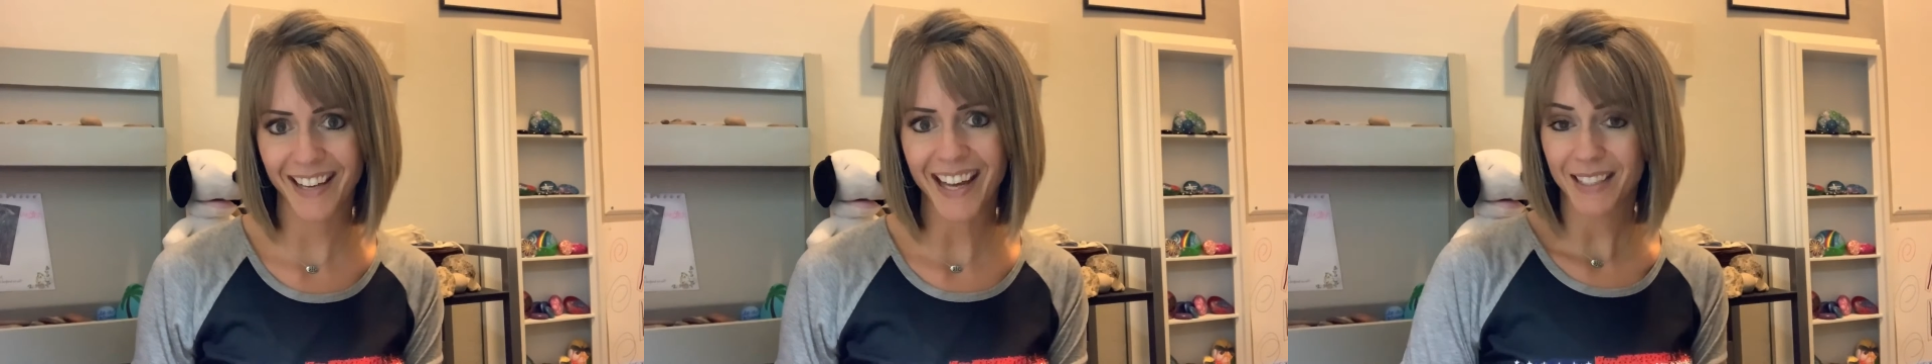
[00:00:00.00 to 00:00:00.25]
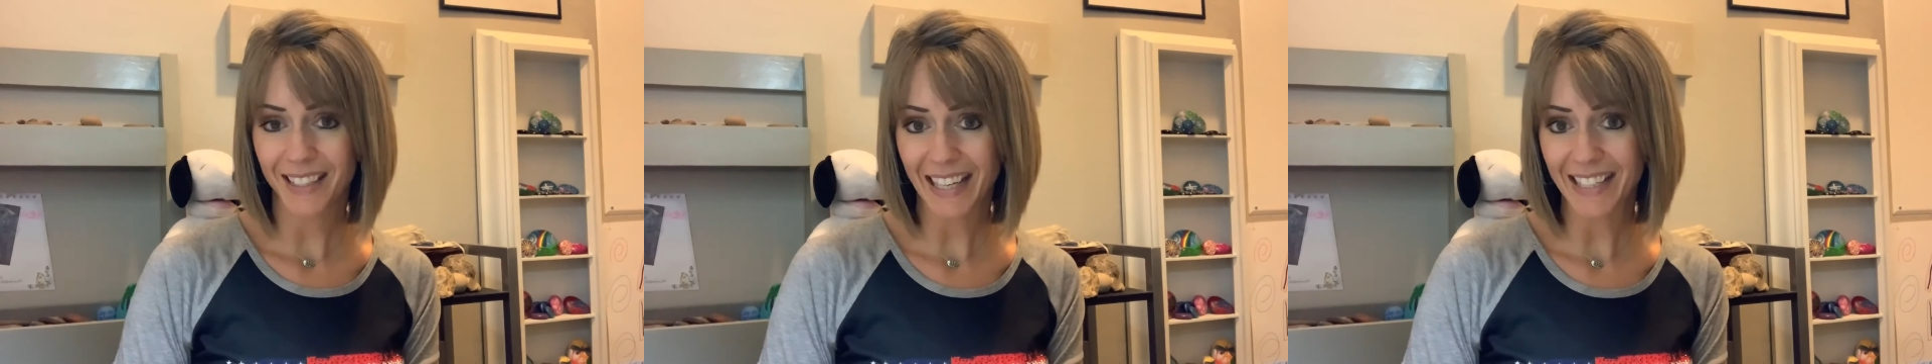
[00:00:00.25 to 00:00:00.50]
In
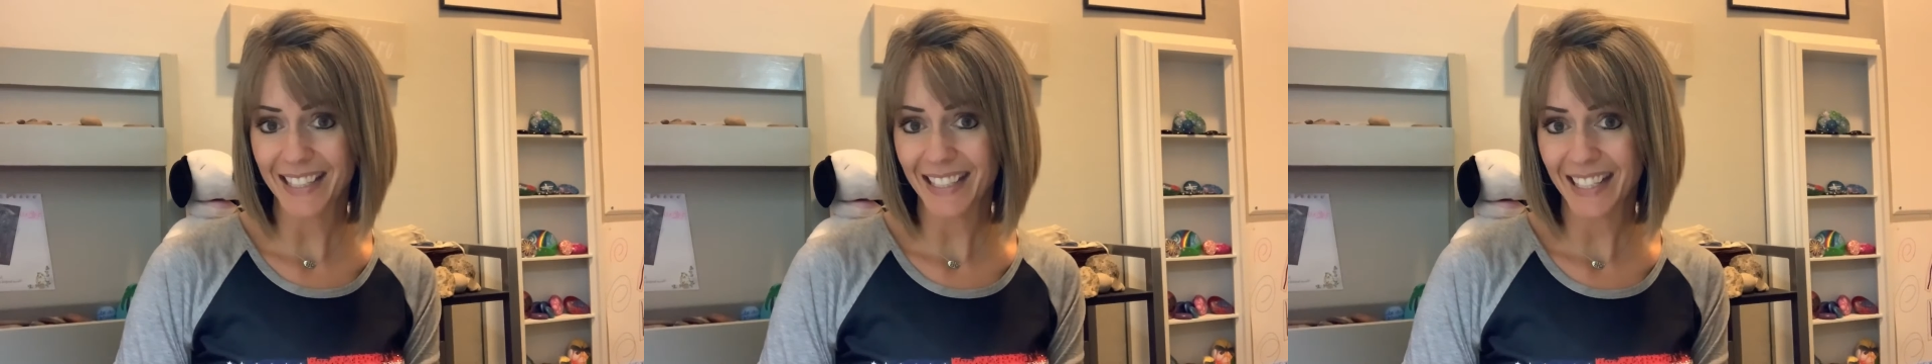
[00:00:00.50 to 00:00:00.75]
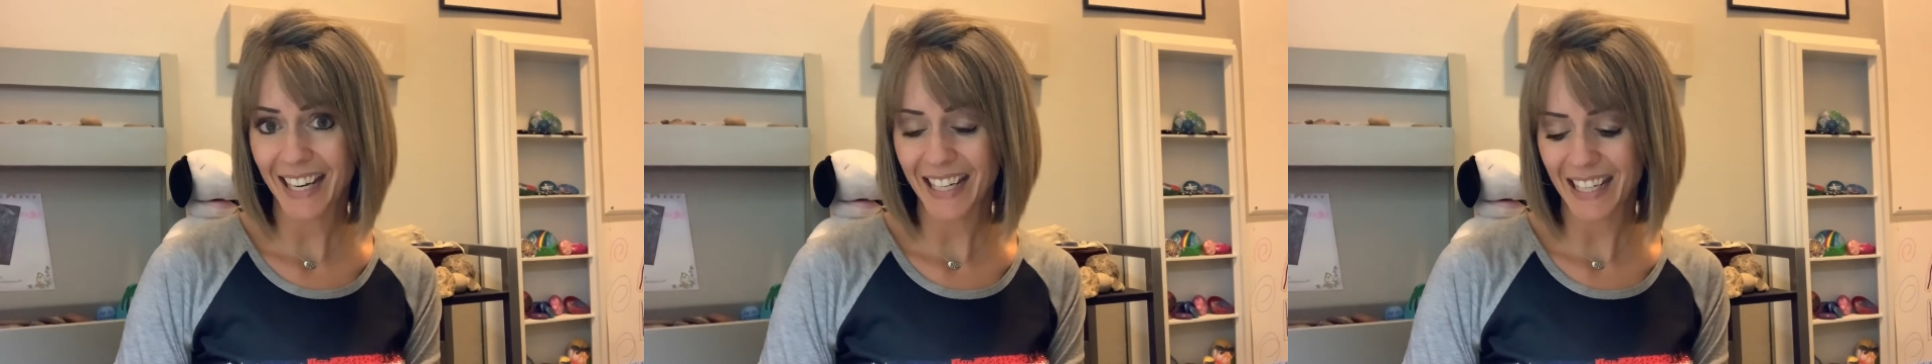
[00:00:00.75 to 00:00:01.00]

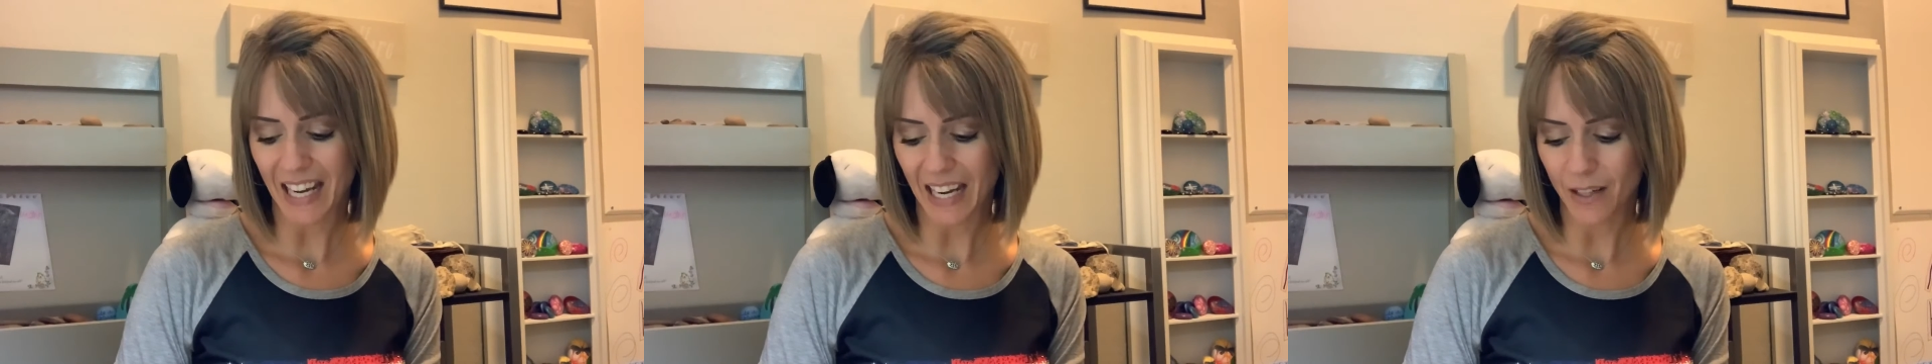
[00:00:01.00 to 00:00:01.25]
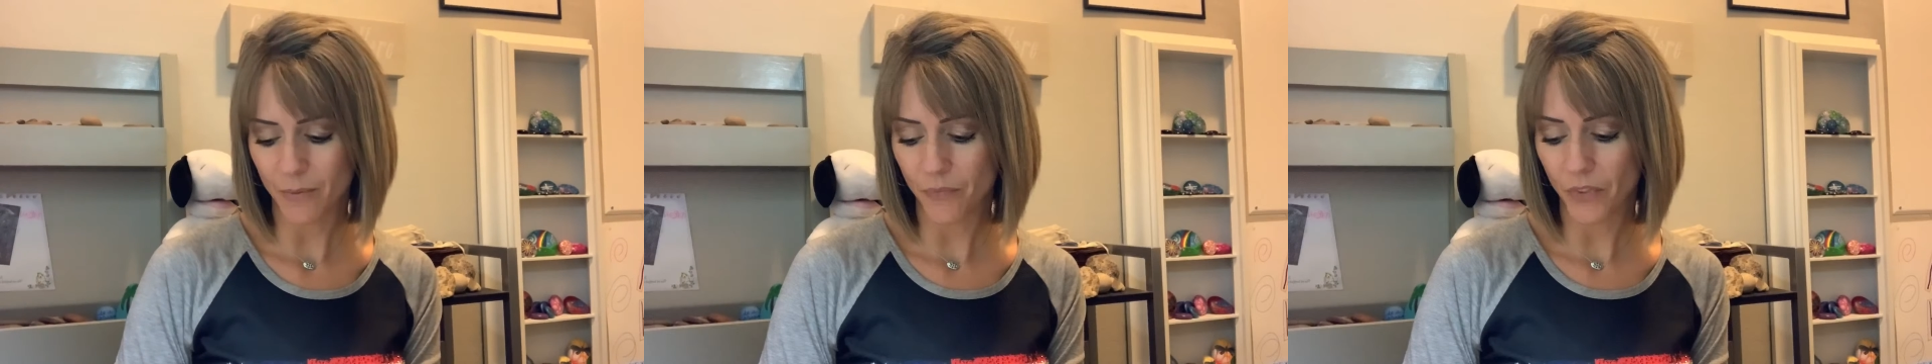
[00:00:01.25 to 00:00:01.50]
1988,
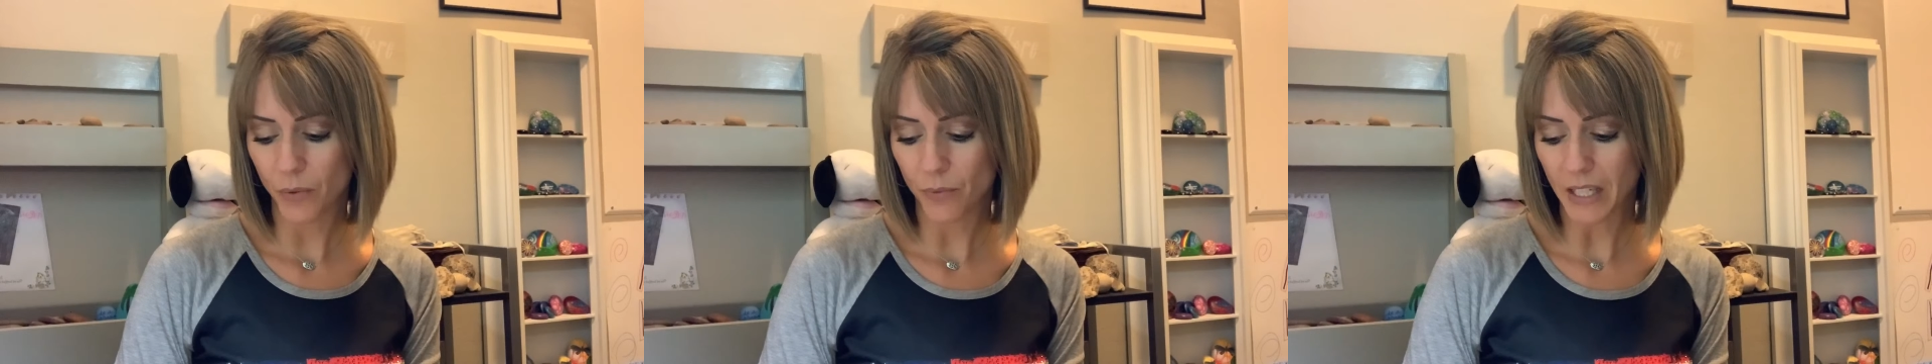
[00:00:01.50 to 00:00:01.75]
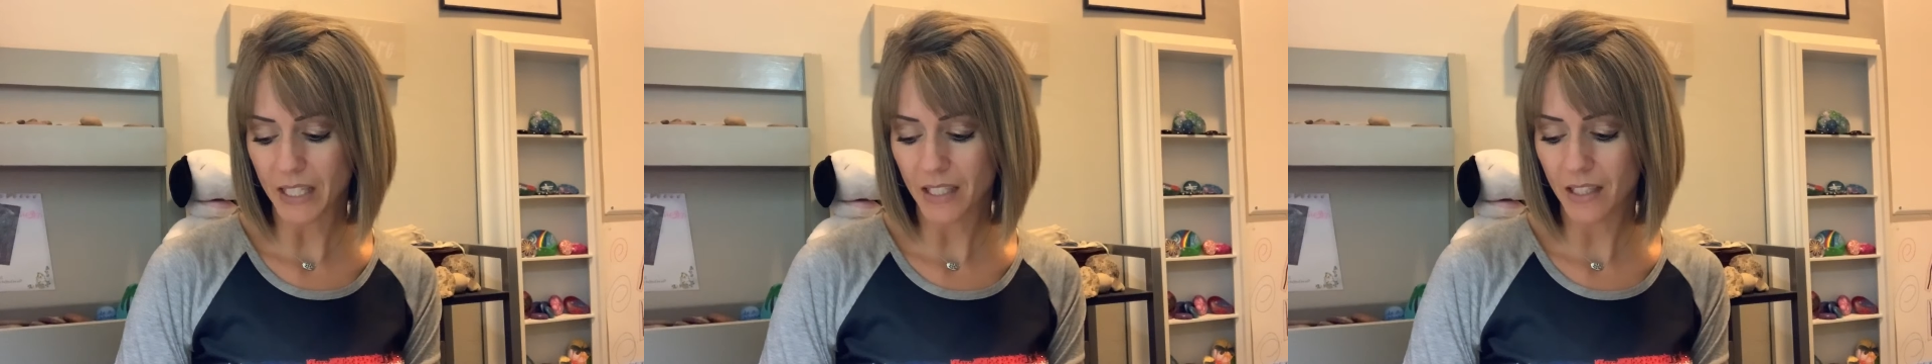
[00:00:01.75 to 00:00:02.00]
the
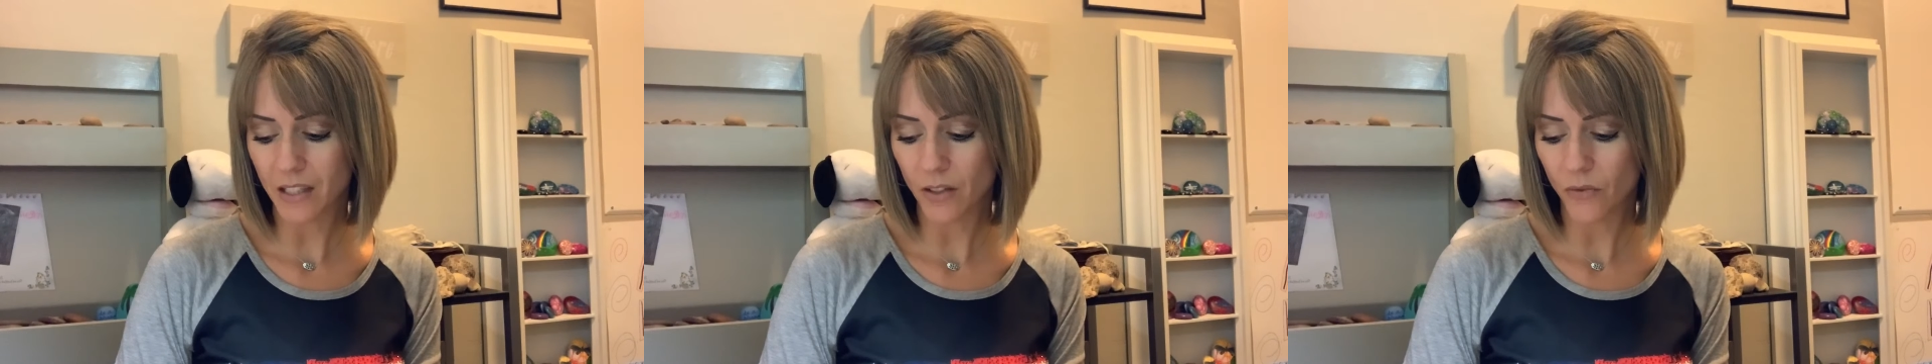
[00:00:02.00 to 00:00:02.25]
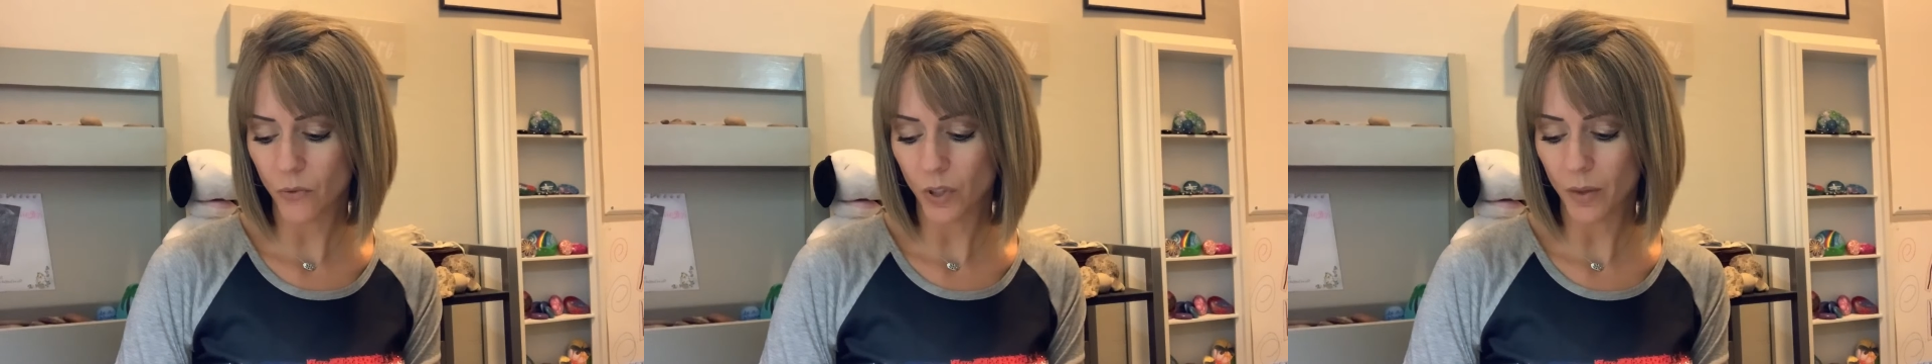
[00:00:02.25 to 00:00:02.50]
residents of
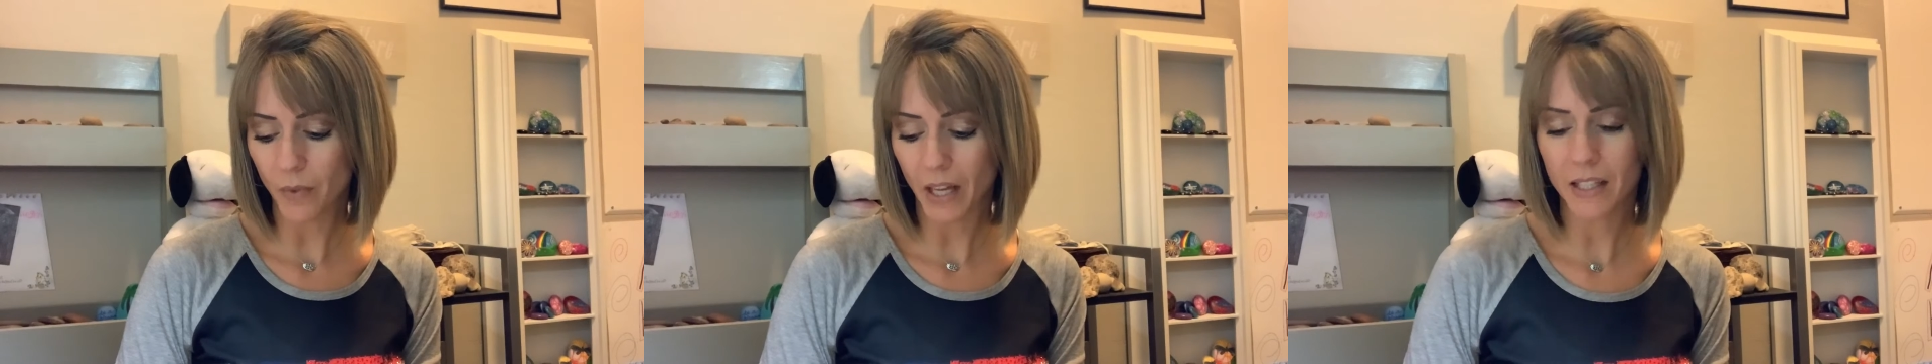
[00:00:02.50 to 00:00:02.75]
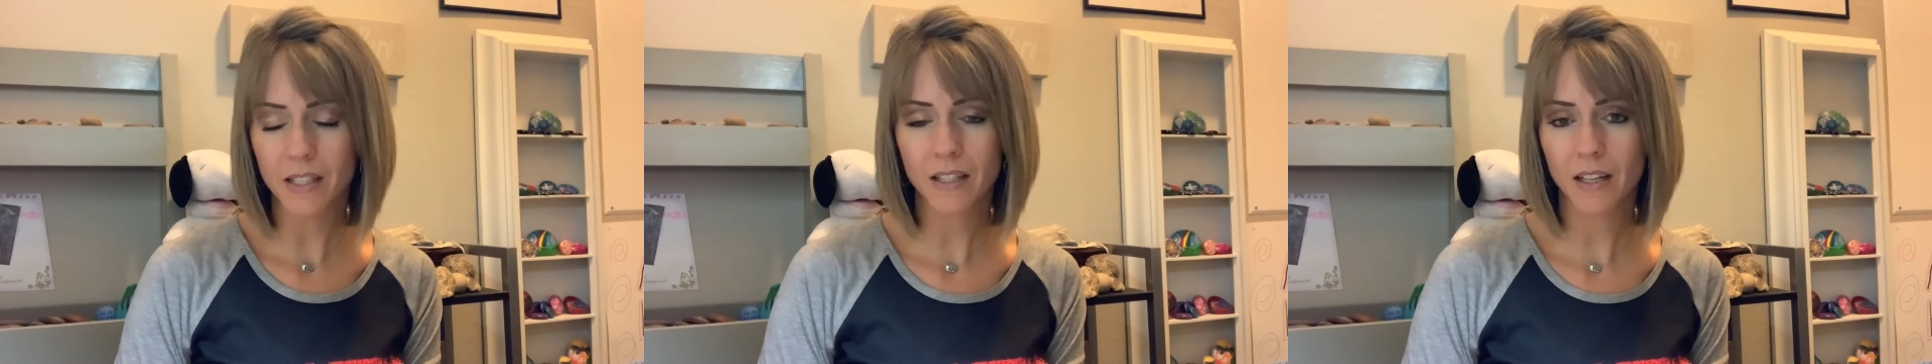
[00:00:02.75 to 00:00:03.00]
Fort Madison,